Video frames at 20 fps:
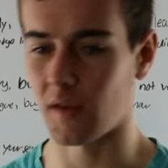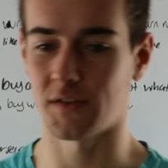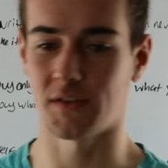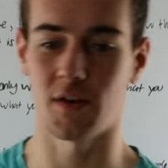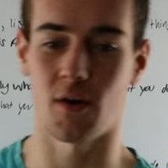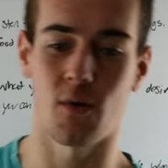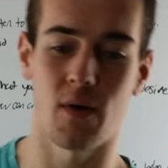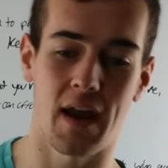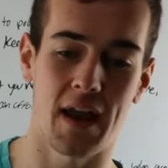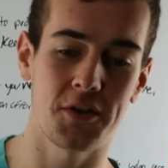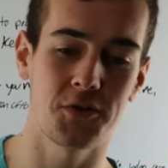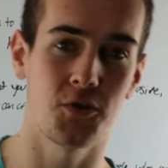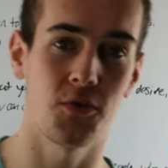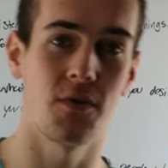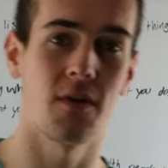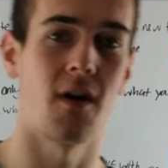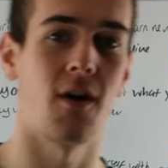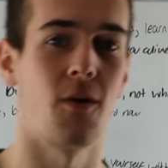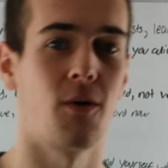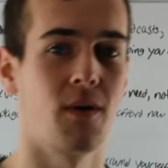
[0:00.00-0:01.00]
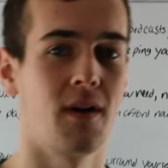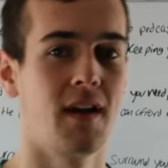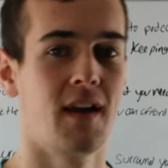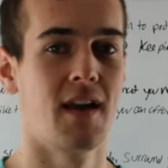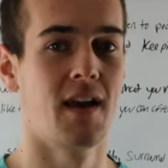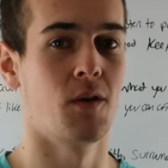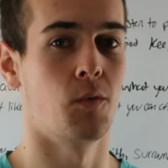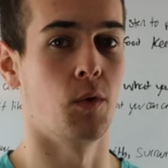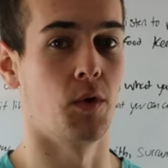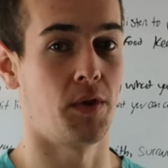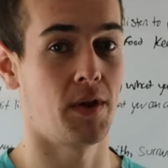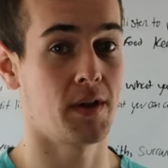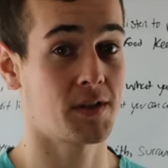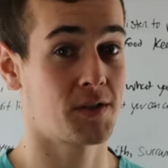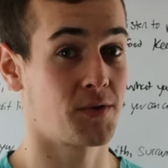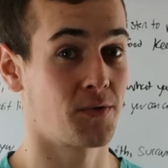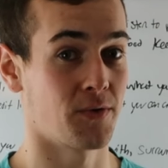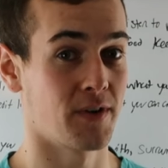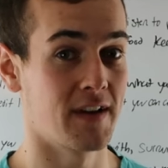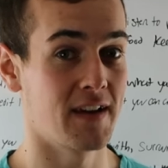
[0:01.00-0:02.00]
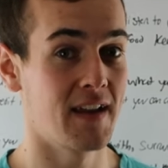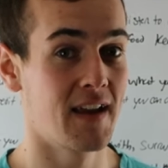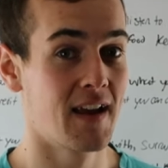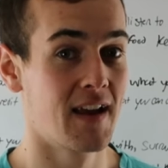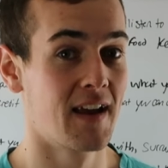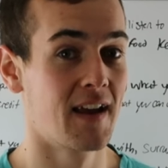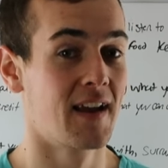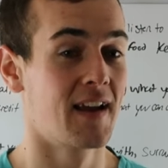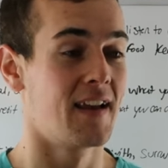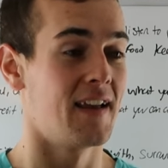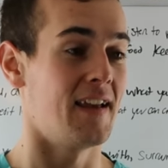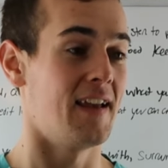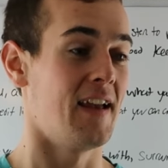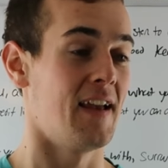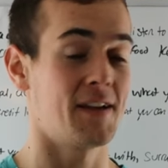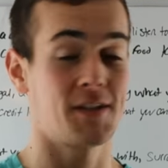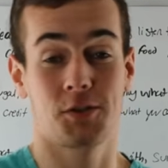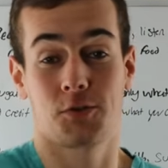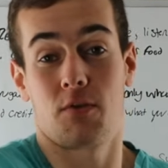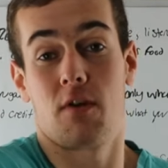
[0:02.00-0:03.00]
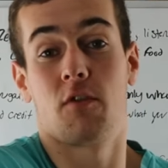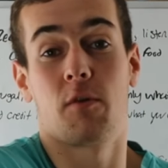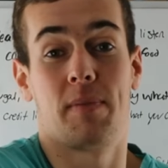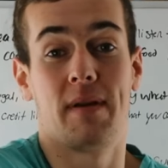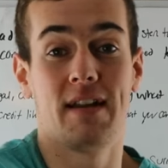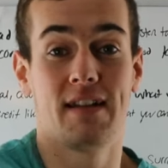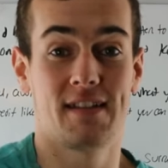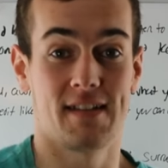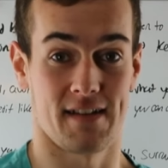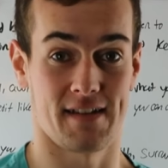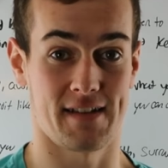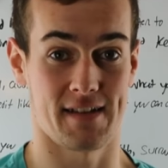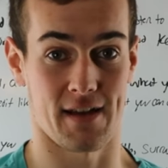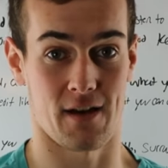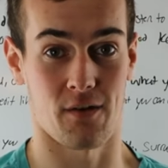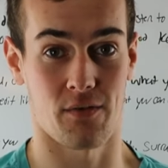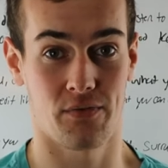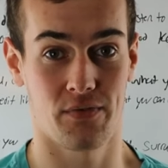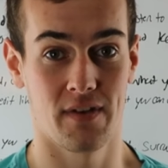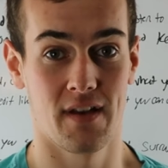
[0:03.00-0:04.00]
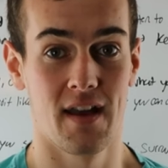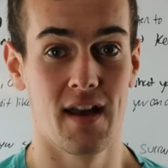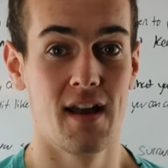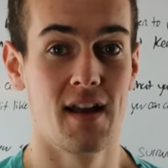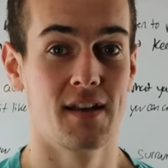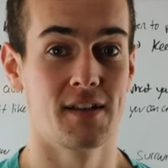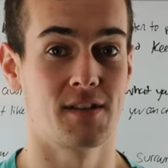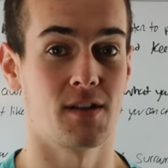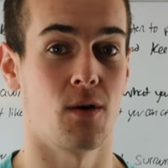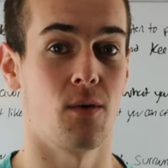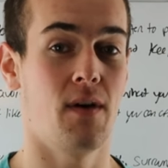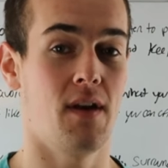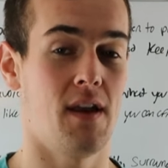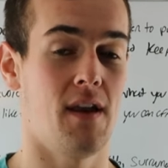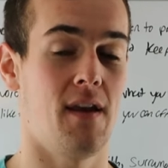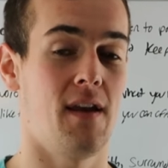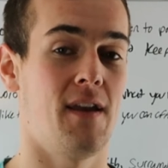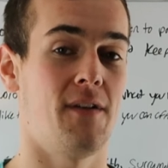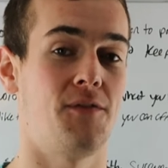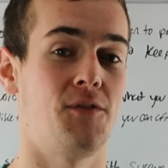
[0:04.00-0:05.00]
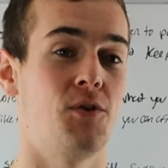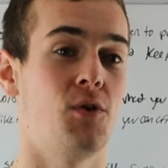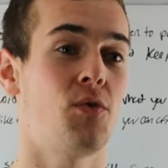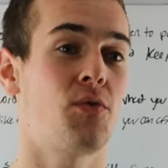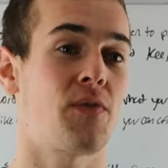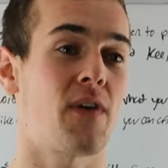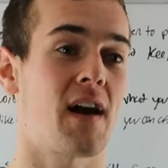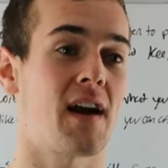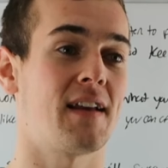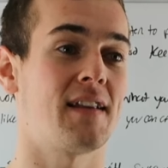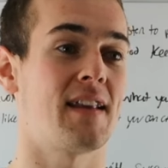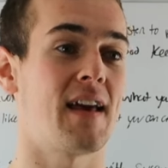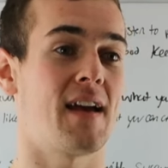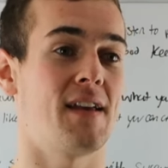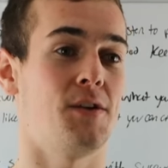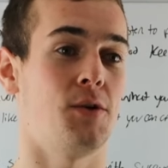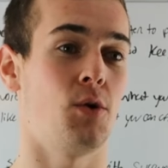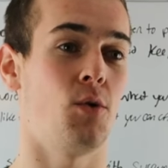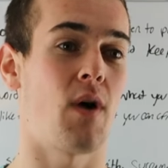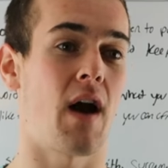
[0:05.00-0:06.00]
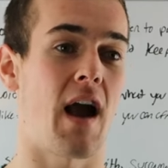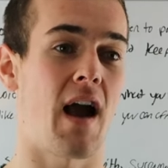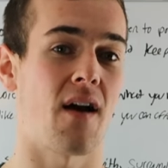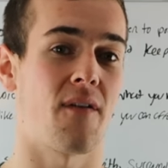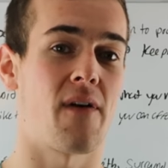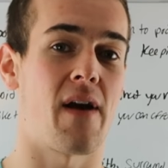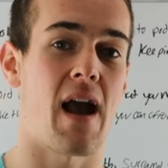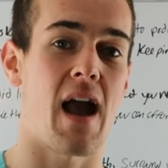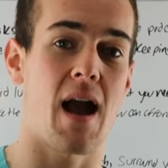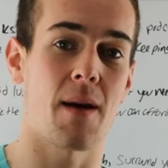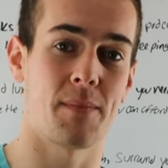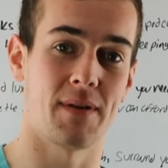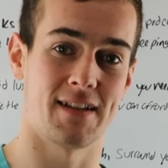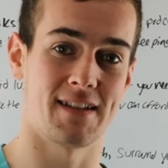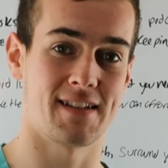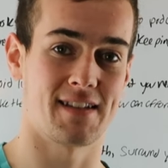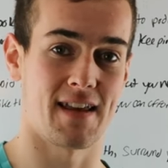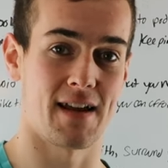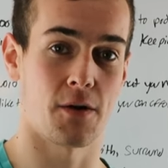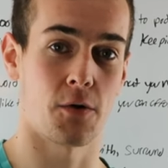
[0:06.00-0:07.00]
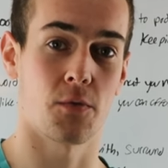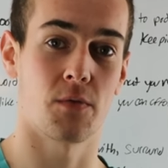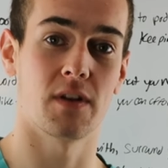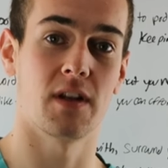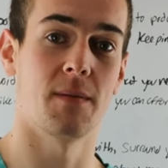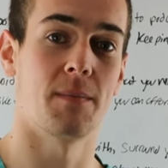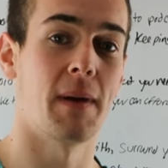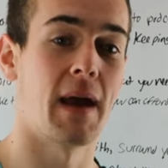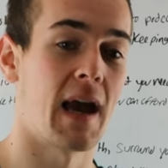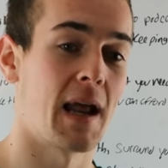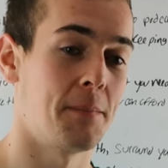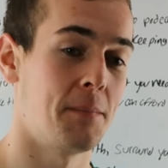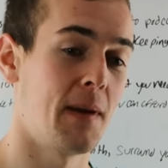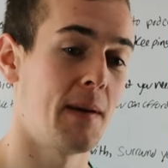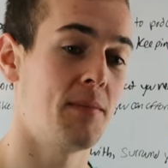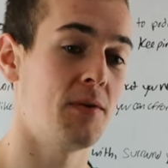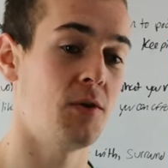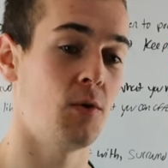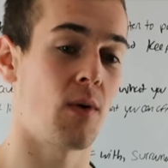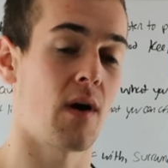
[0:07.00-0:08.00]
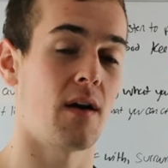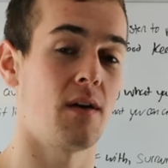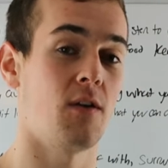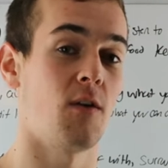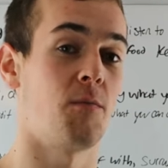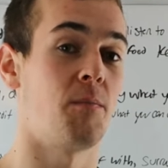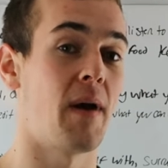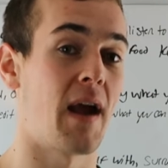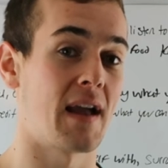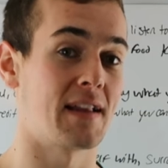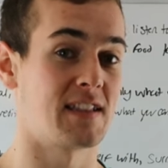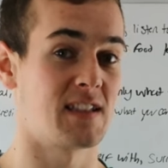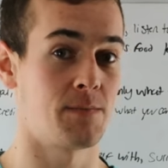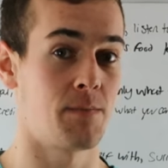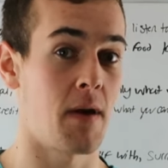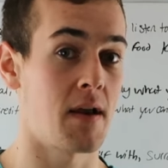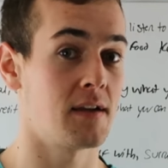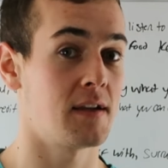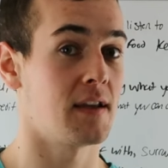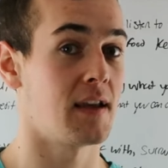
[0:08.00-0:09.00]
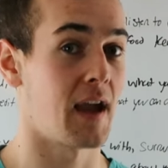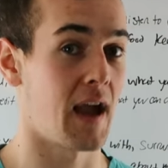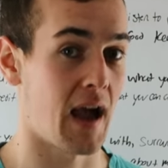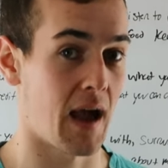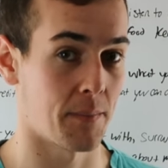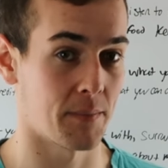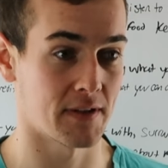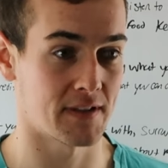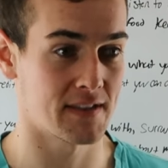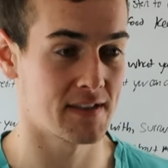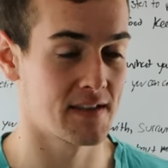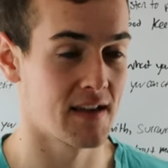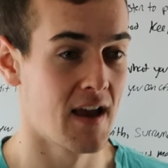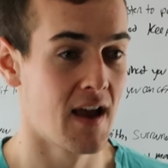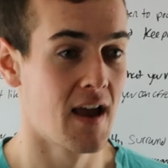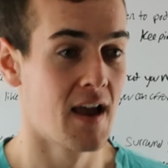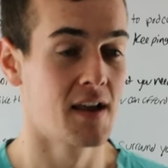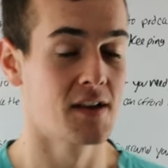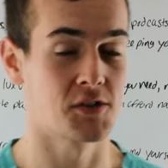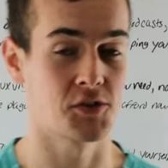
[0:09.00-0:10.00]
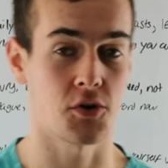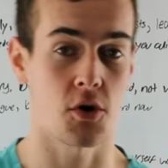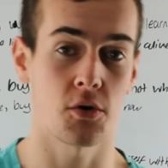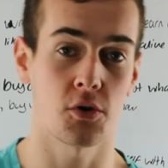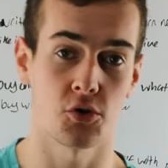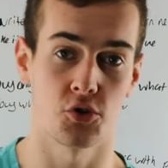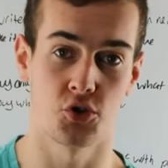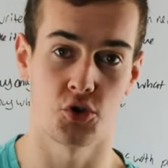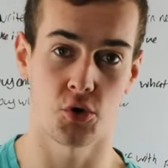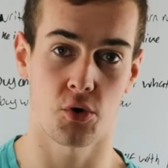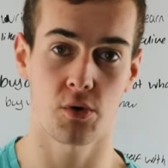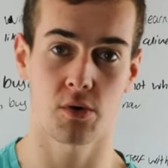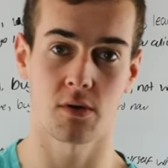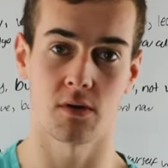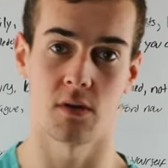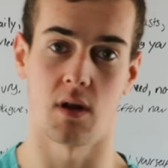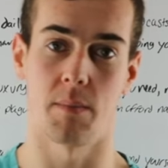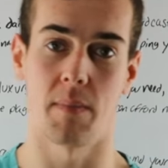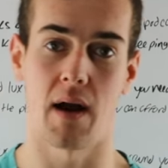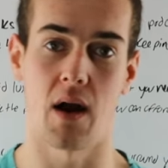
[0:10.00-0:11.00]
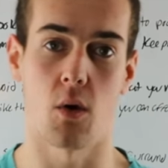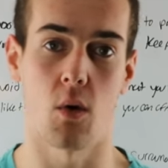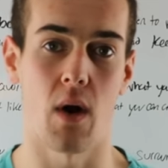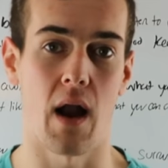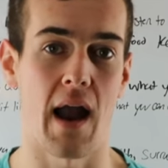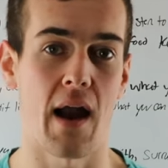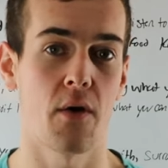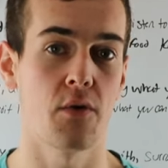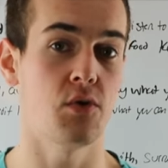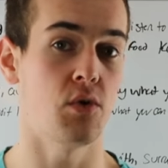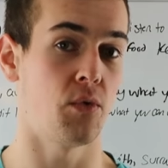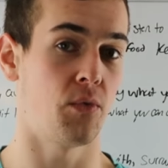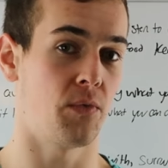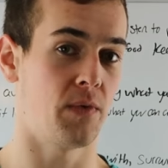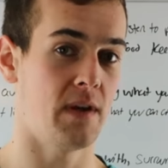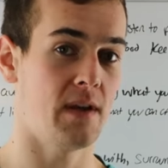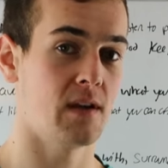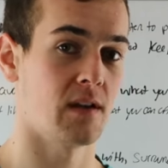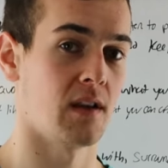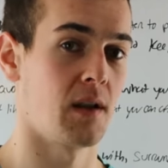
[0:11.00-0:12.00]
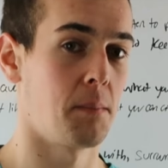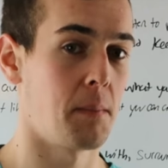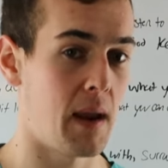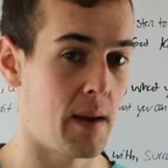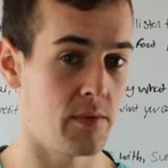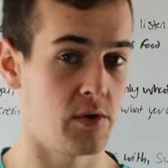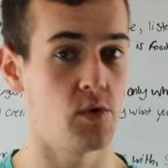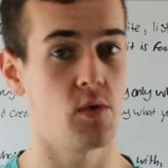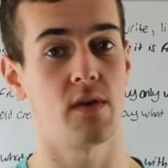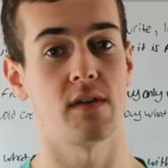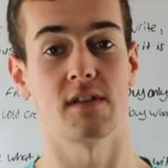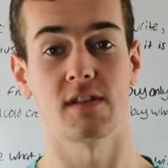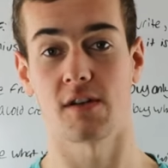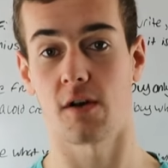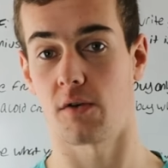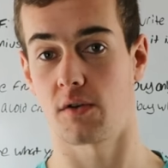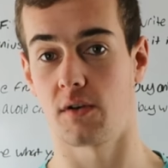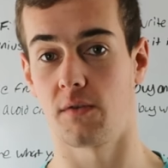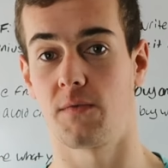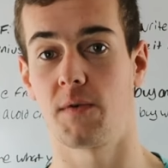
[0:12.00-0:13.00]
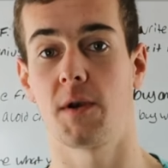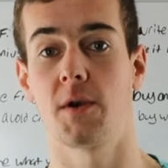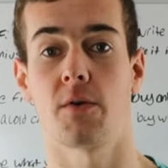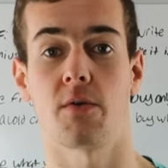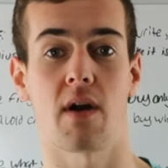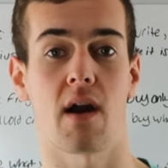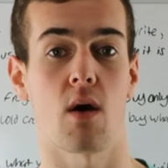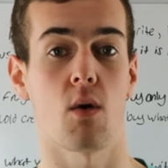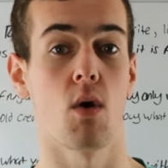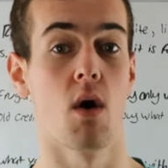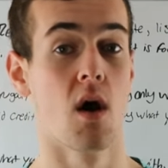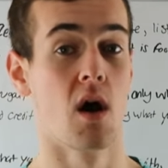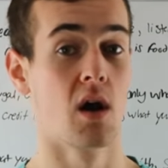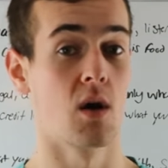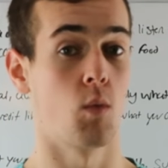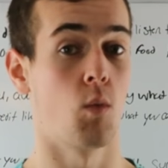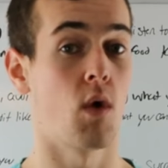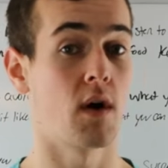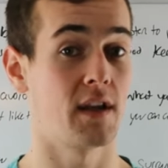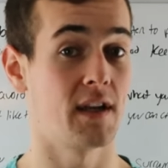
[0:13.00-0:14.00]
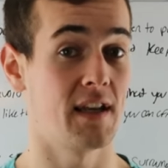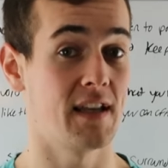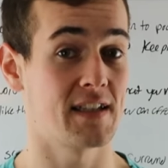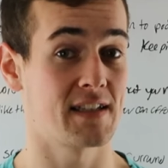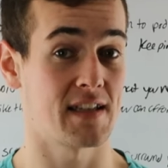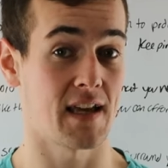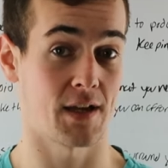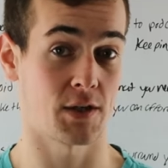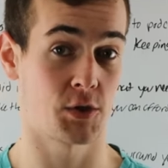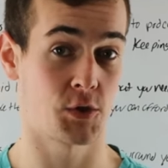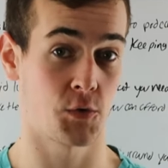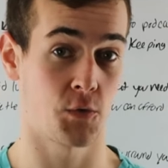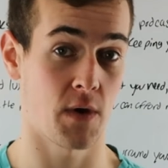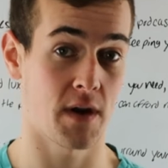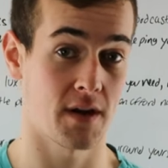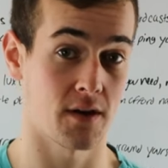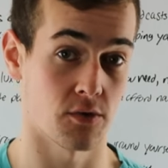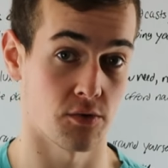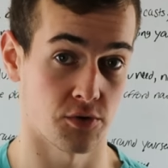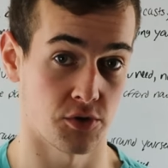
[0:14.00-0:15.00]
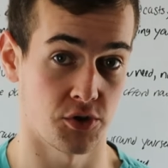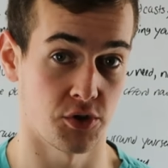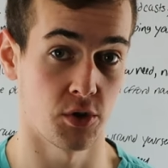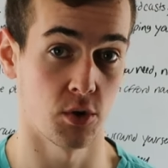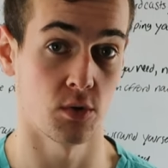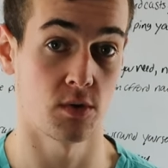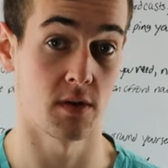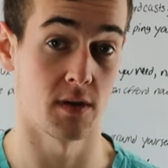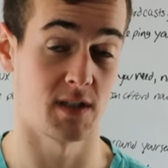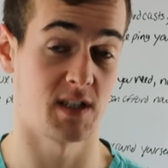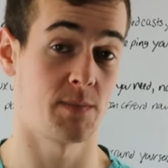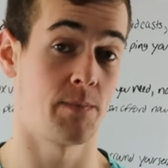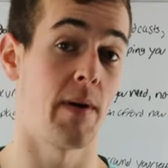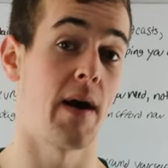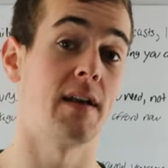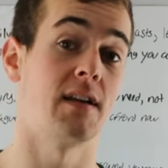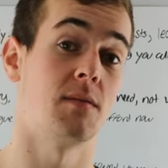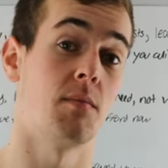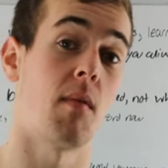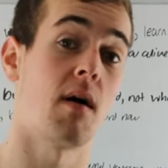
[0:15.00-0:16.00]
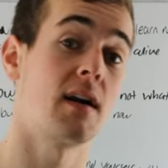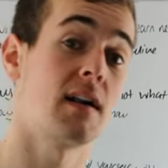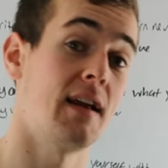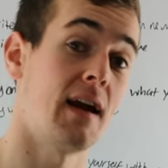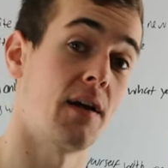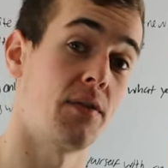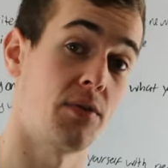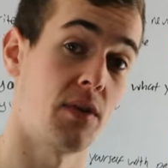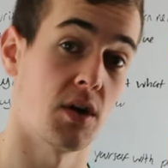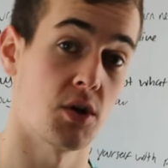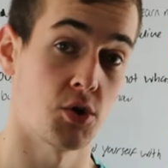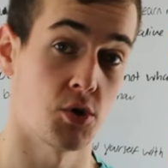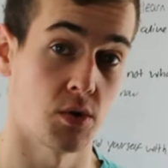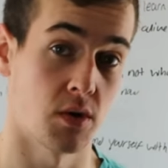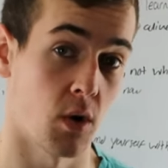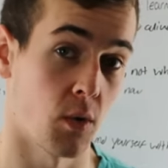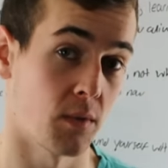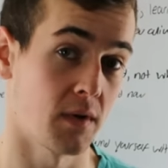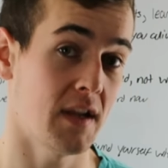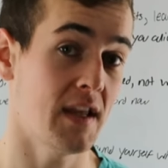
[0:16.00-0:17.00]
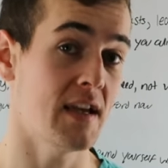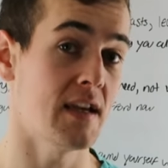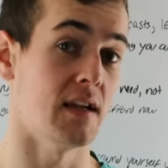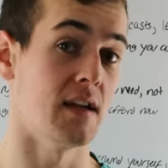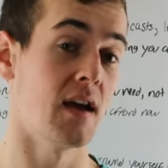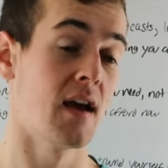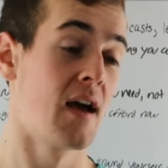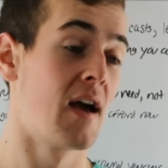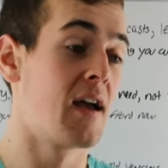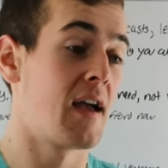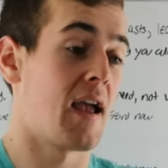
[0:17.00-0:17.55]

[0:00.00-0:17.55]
so as you know, with history, history repeats itself. So if you find that you have habits that are really bad, maybe you you have bad spending habits, start a journal about how you feel and maybe you can start to figure out what it is that triggers you to spend money on things you don't need.